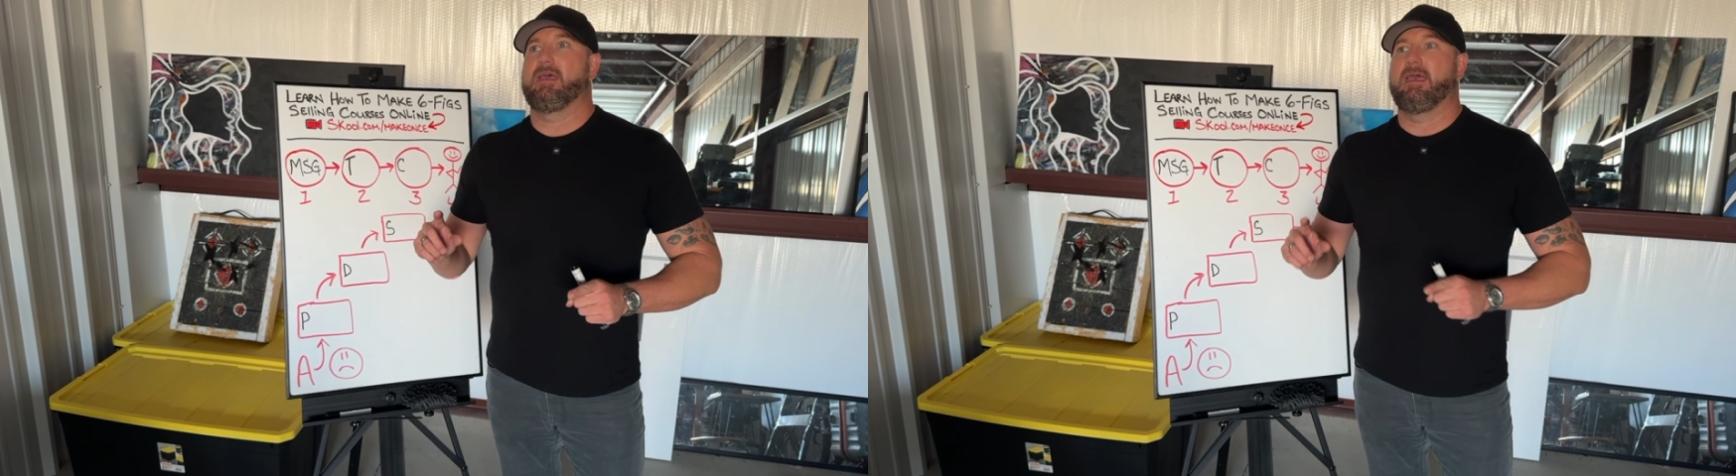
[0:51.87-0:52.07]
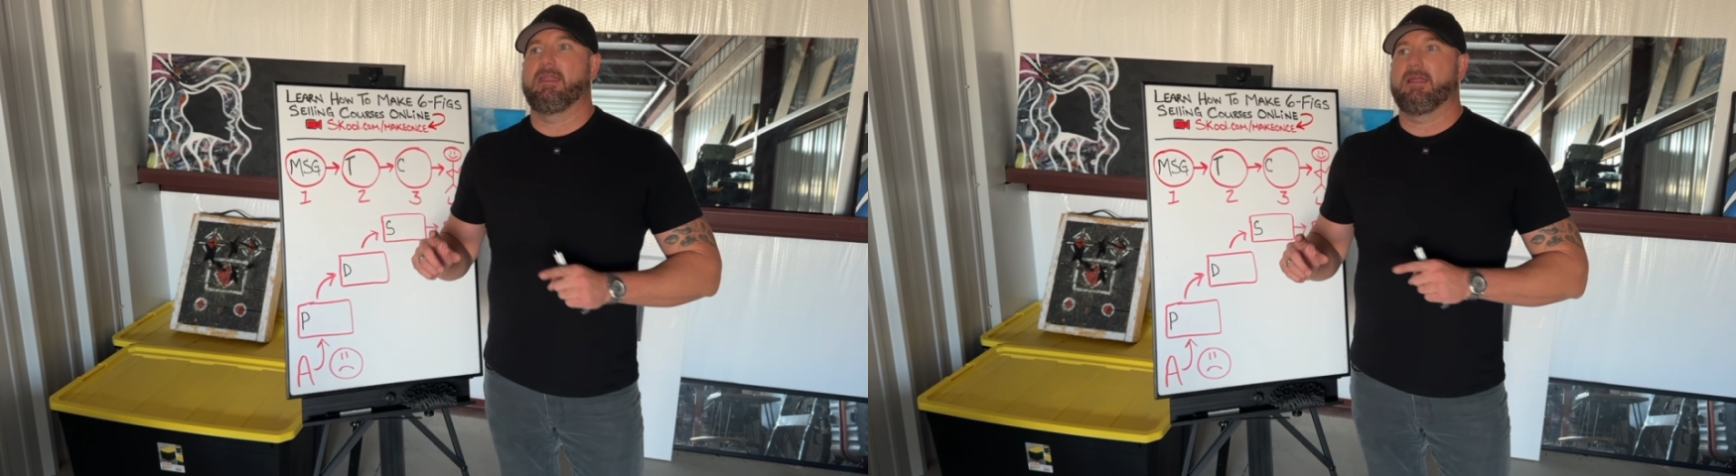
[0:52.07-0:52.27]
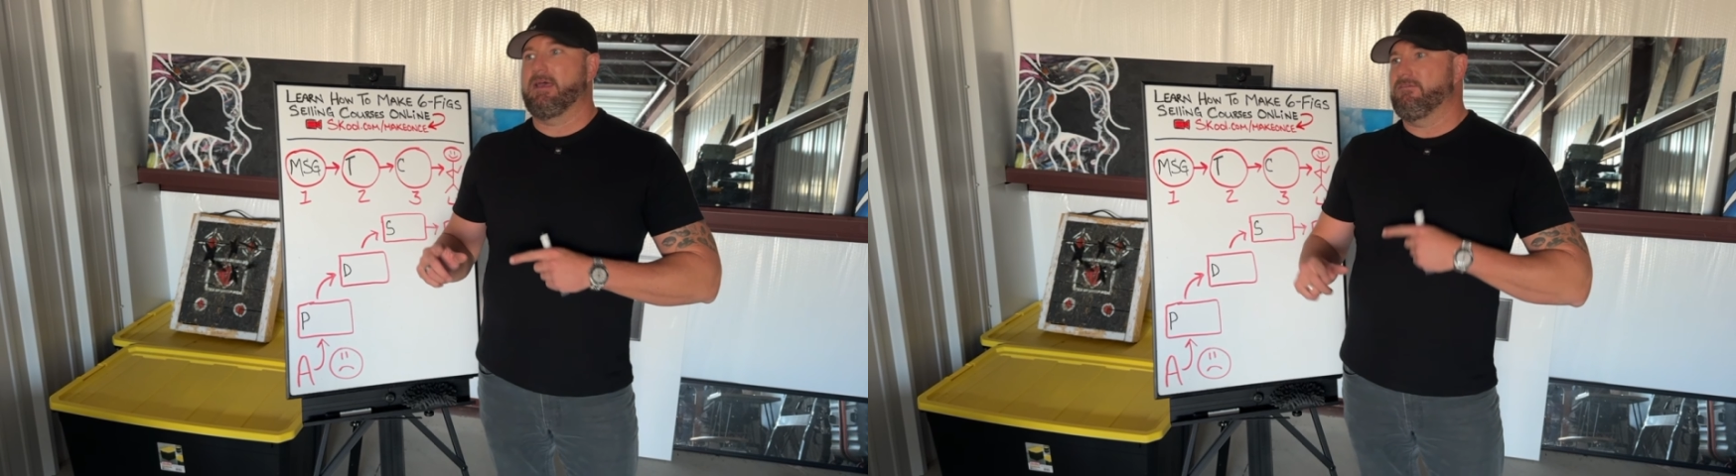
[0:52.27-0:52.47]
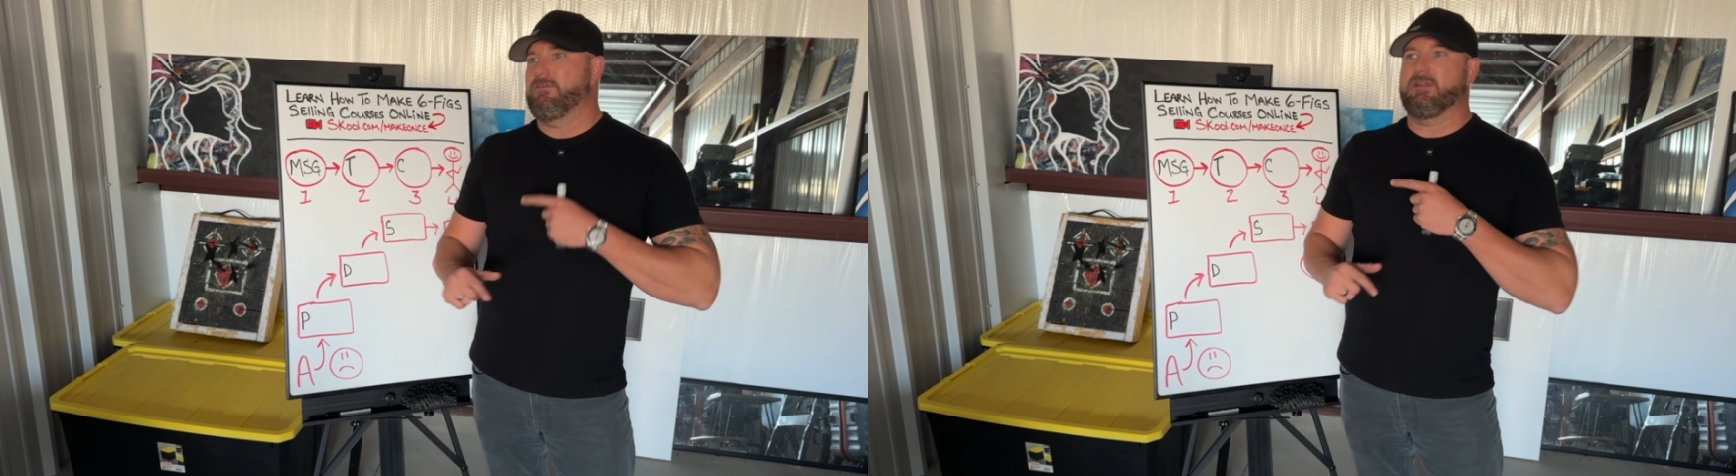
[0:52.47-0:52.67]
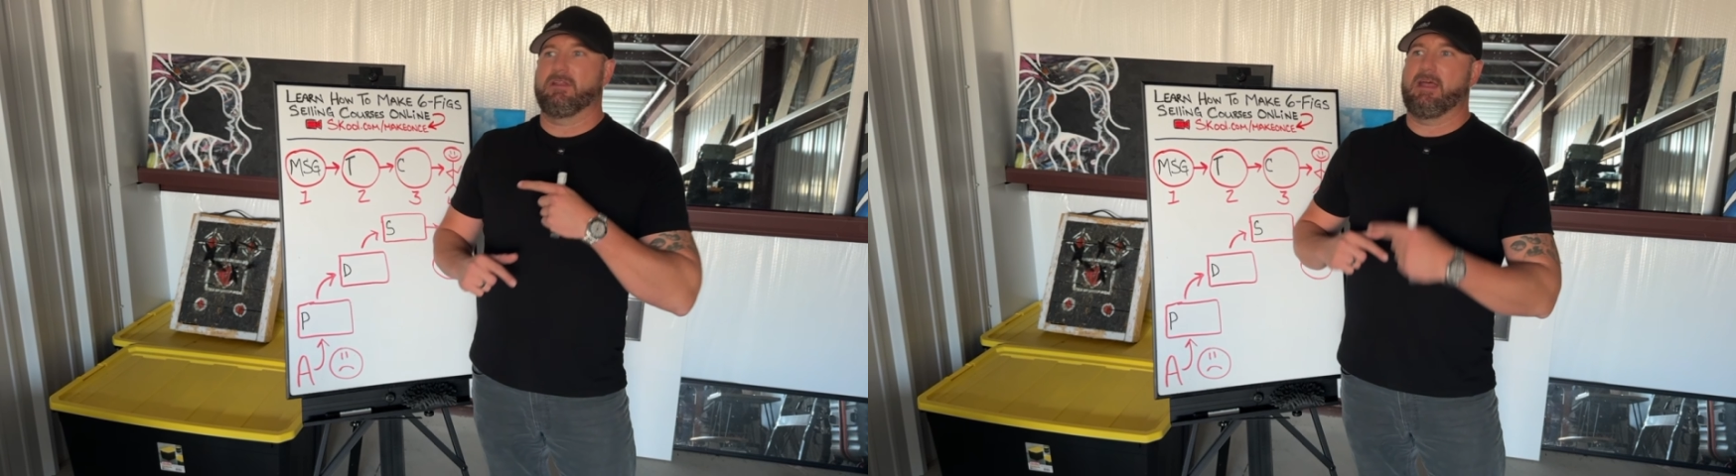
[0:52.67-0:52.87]
and I
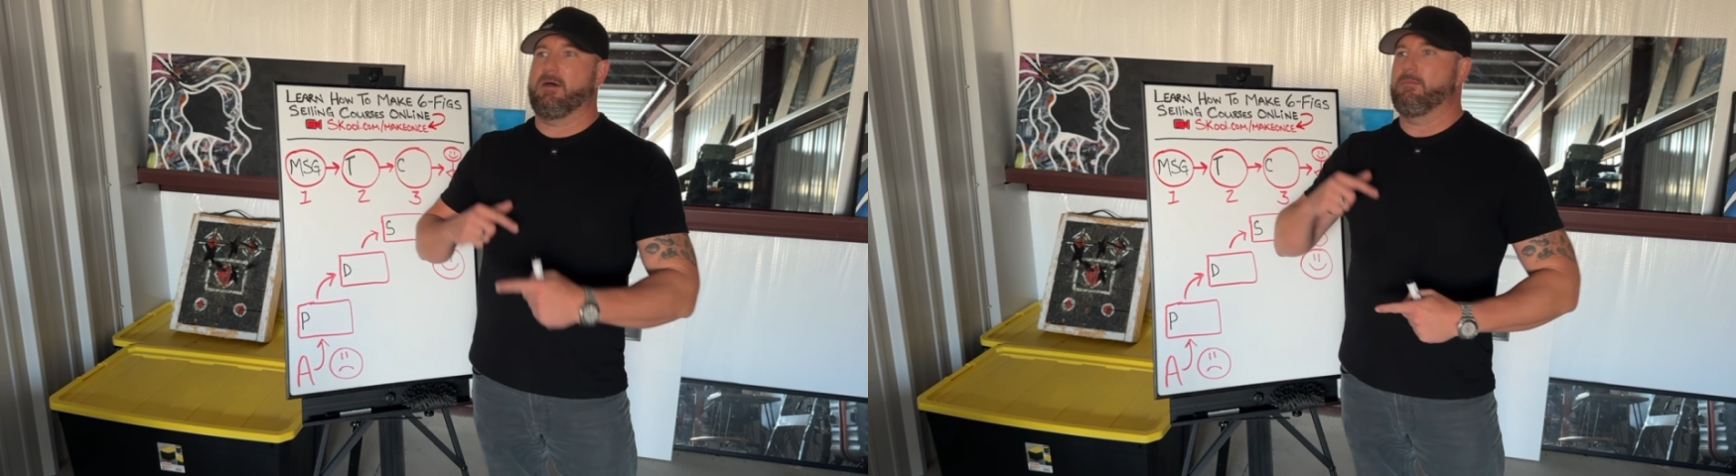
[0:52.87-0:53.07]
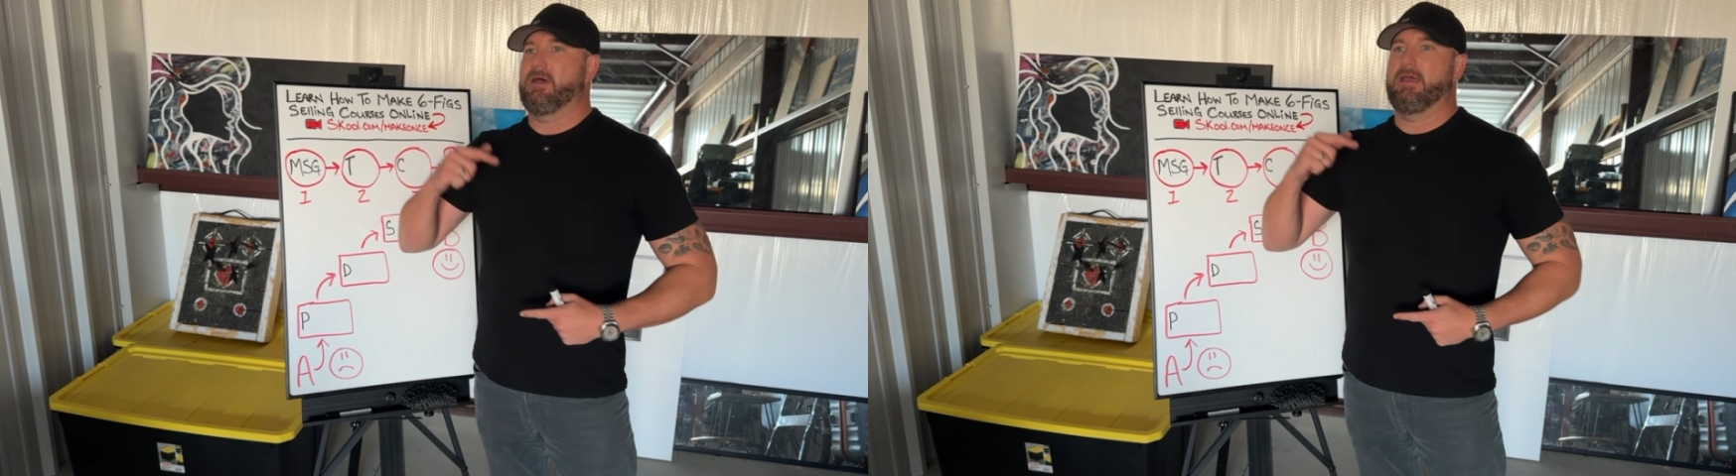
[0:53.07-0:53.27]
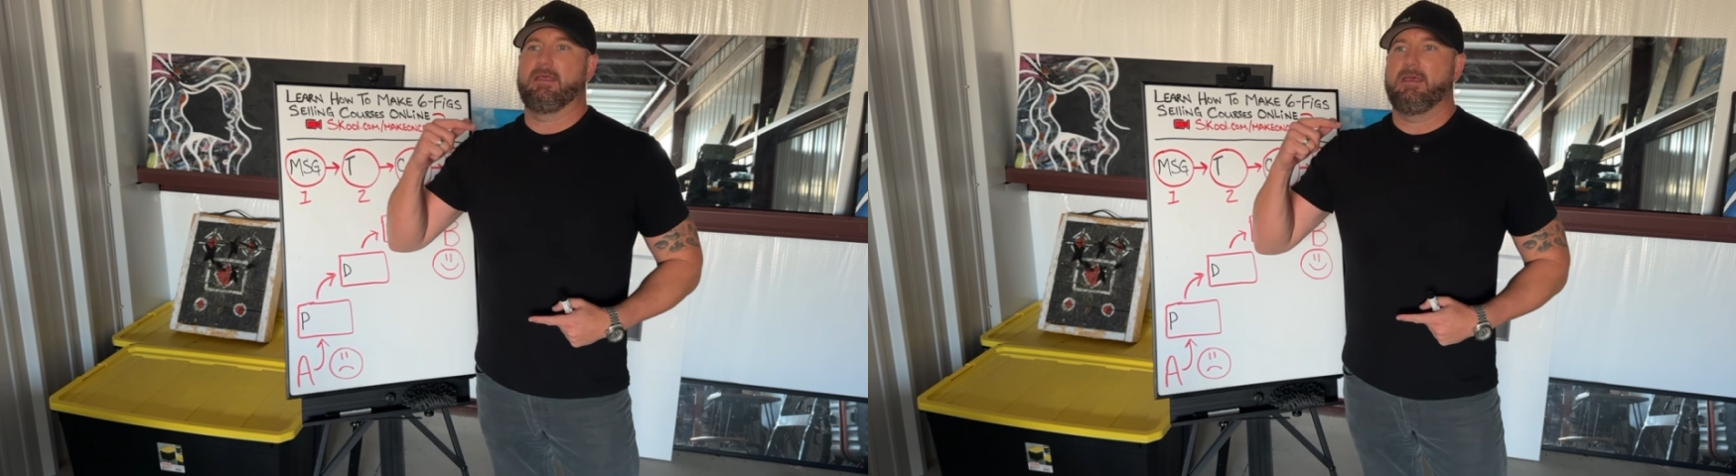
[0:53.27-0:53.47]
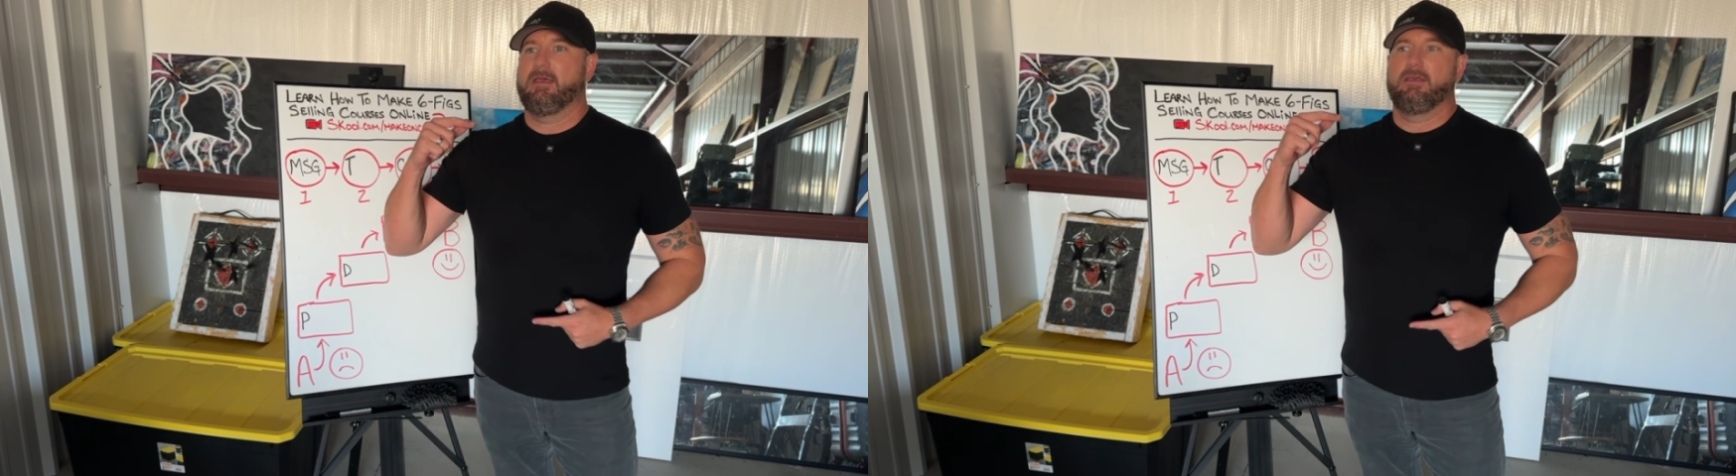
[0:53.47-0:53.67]
figured it out by